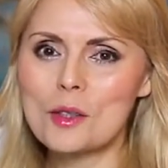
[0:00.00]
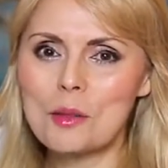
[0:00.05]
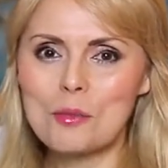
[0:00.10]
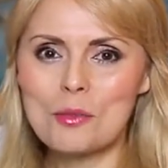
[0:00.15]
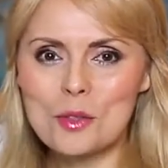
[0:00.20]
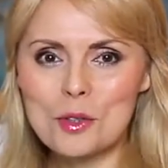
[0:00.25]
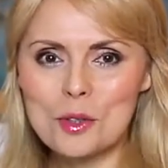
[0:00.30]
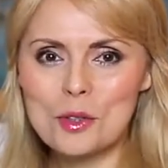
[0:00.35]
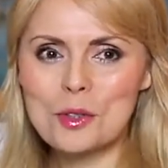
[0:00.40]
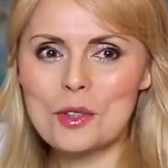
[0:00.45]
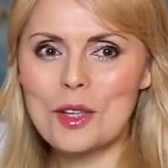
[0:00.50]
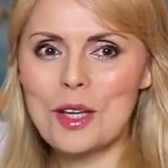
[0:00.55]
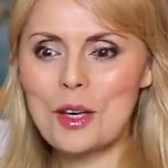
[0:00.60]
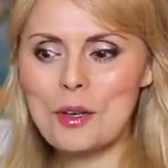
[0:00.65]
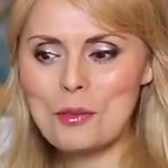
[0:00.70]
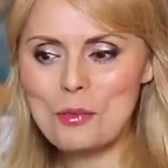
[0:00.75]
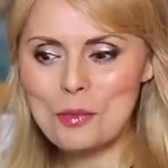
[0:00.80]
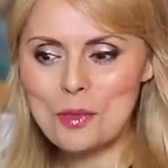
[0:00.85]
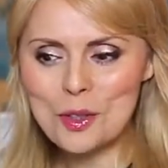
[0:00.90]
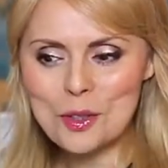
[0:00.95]
some just
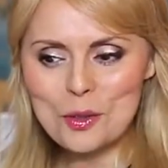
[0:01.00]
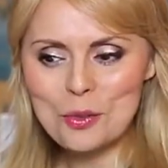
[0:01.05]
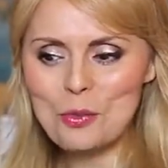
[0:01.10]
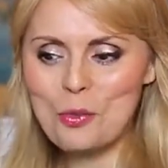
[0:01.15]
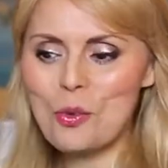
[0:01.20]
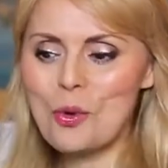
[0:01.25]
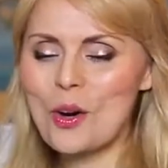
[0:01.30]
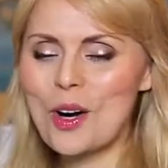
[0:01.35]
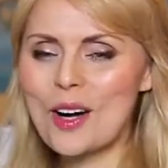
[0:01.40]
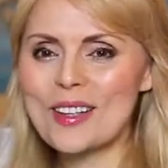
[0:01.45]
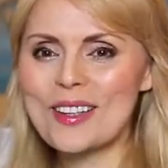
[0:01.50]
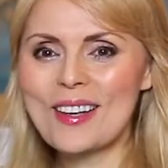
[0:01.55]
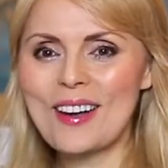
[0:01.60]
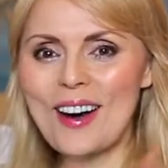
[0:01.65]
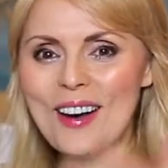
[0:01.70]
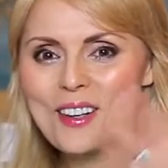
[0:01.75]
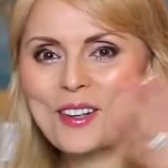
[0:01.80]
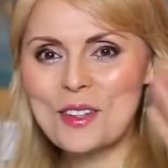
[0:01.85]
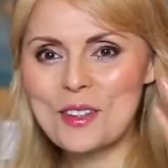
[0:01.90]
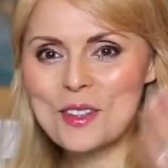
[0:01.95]
like this word
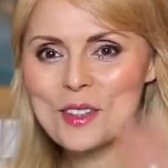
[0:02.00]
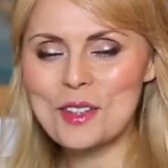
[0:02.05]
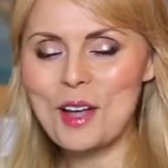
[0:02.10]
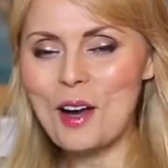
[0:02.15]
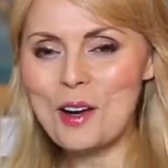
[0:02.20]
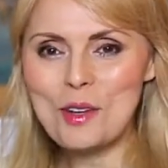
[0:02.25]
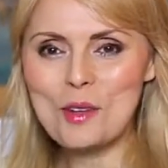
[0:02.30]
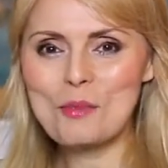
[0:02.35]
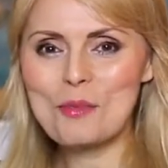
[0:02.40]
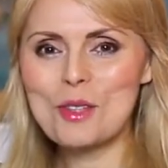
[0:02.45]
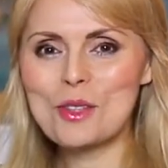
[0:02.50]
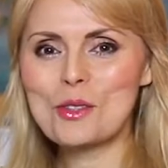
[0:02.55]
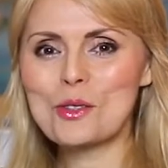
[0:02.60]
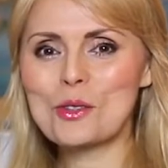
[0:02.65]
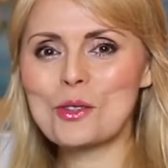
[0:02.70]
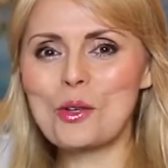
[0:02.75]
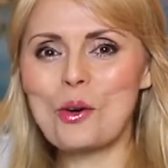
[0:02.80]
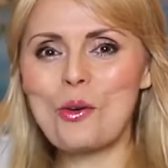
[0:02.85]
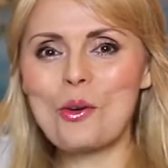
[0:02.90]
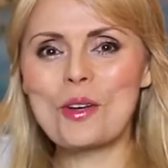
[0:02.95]
got stuck in me
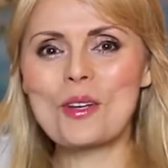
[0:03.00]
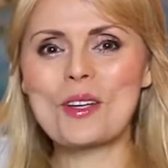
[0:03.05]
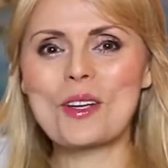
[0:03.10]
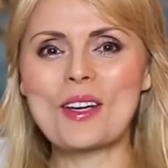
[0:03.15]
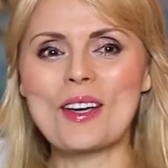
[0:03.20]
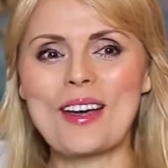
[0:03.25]
so